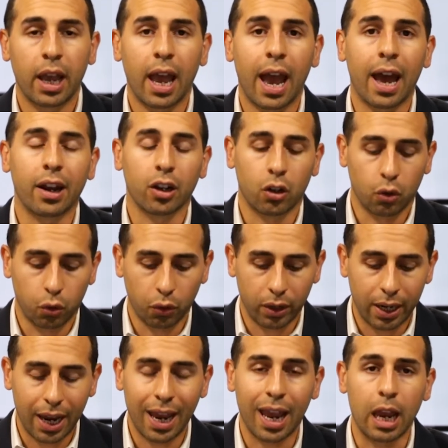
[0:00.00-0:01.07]
how to
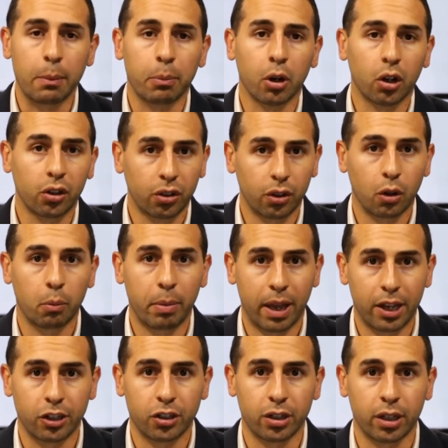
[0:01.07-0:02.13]
create a personal
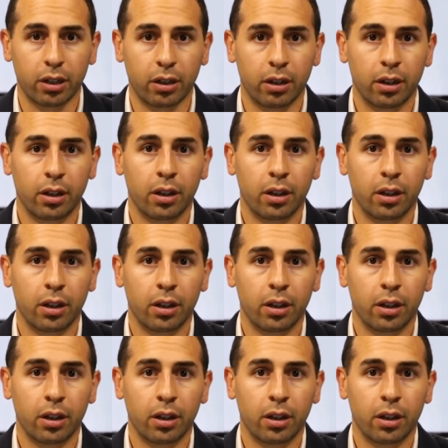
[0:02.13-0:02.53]
pension